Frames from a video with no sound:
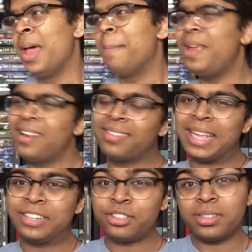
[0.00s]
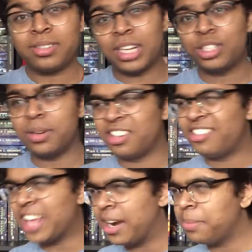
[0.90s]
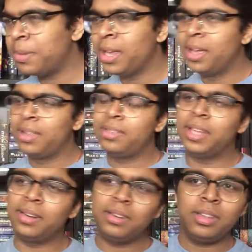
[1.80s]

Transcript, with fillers: because it's just such a setup that,